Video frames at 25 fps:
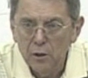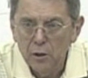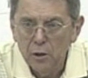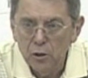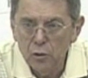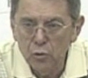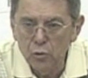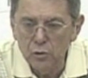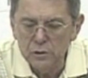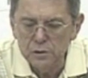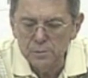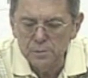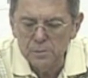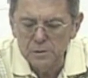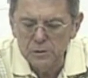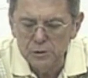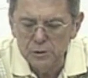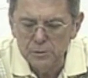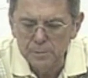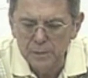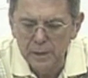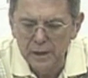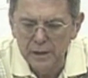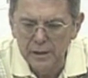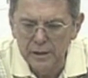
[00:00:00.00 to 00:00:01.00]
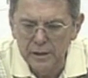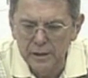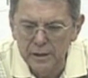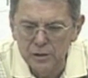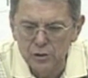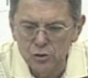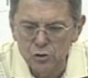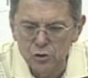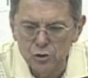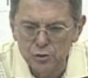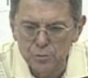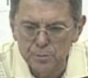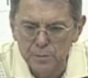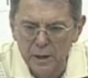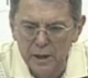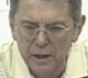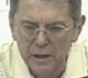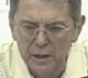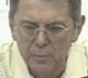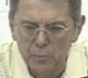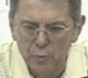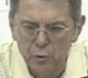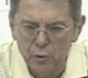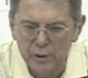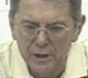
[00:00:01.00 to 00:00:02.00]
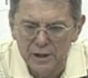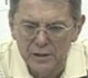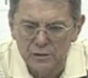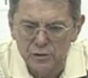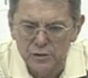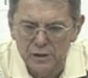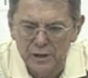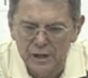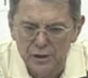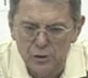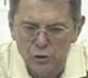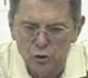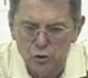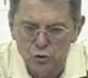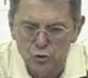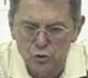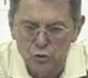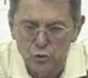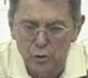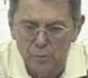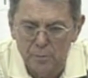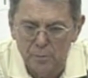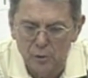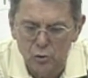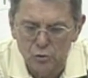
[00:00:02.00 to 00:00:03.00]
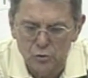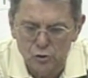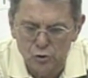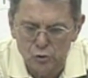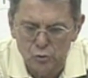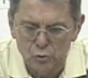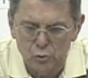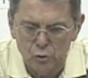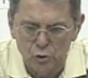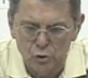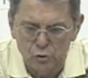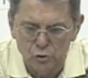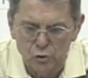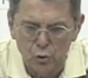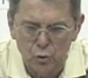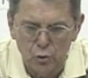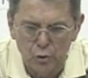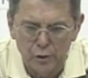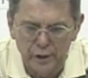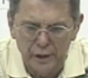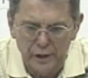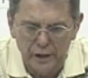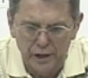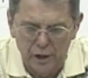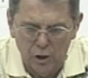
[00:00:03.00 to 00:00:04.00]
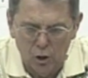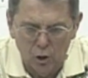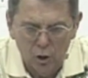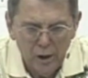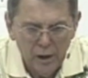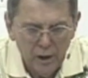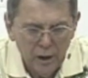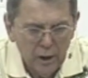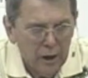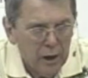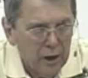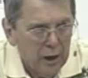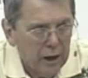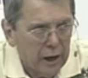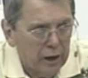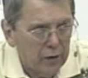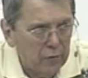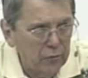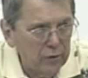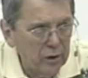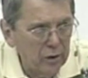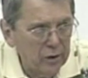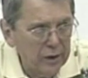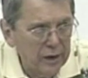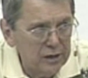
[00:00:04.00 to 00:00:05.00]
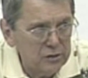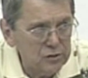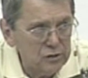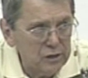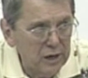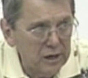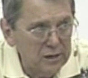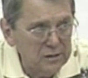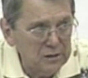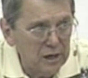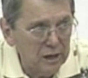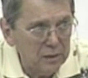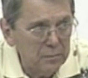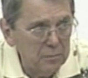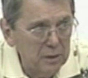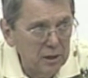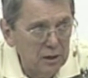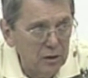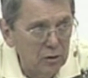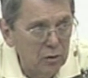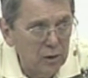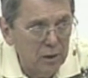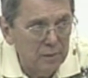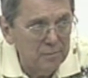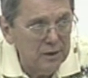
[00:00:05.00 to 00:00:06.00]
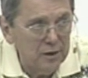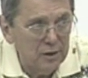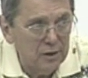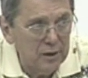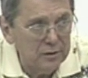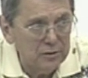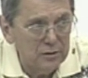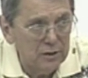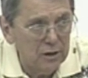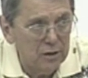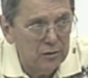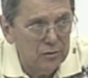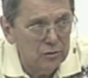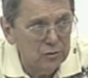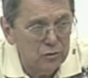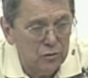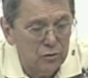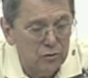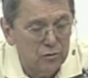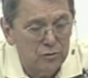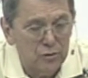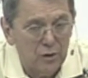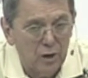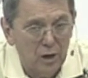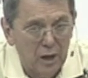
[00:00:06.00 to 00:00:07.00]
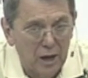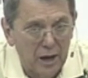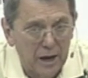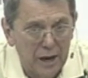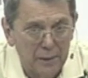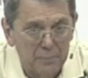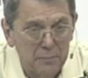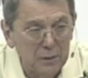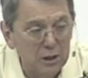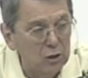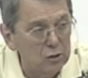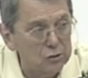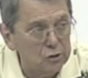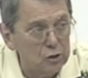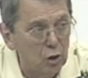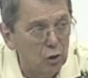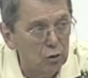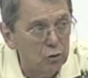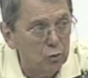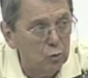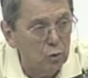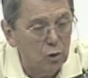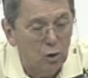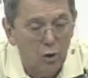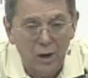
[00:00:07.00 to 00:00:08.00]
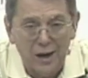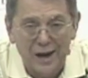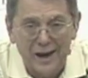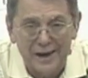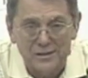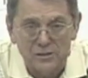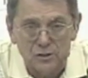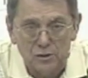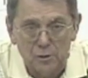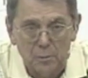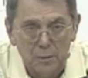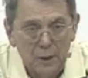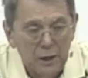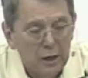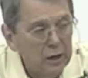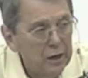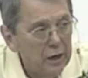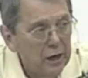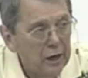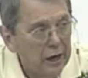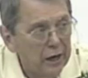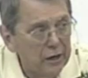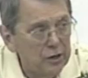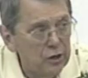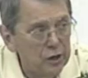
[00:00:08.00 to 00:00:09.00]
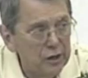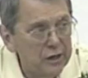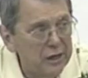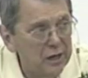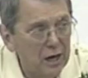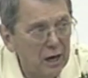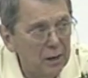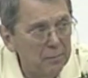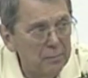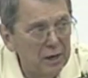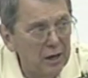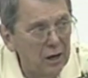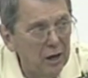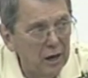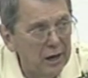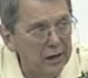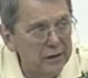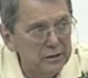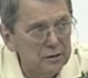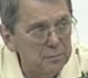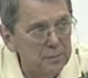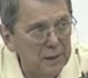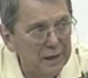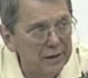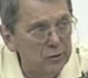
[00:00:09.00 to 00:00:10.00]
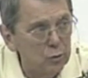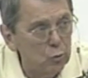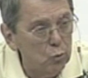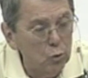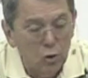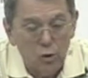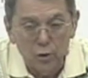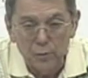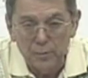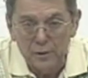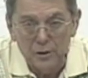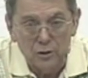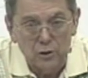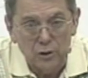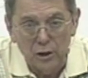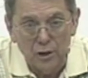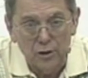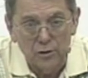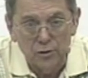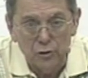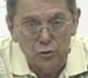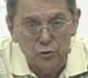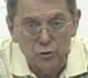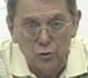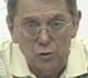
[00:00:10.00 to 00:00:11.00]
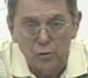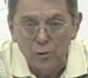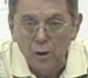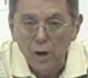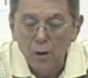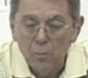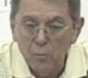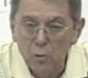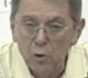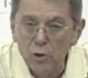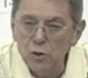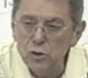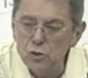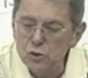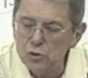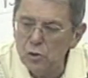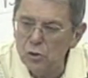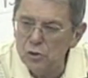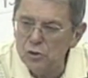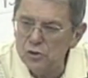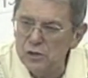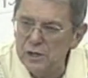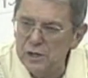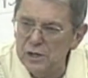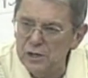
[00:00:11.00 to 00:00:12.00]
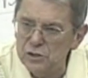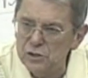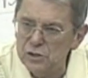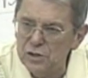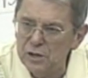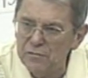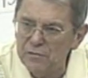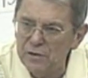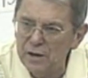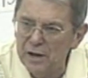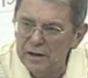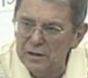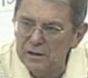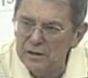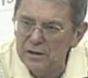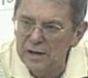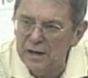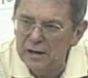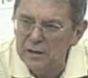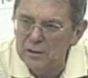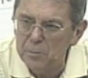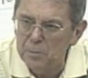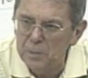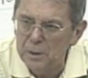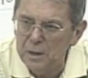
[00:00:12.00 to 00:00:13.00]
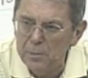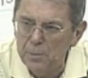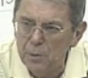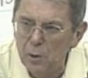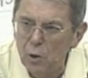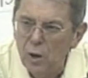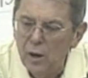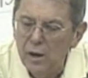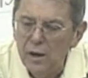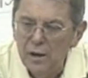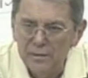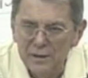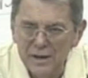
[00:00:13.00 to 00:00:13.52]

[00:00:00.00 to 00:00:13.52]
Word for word: Christmas is pagan, Easter is pagan, predestination is true, and most of the world's going to hell. And real nice guys like Billy Graham, they're not telling the truth, they're lying because all the world likes them. And you cannot be liked by the world and be telling the truth. Well, you start saying stuff like that to people.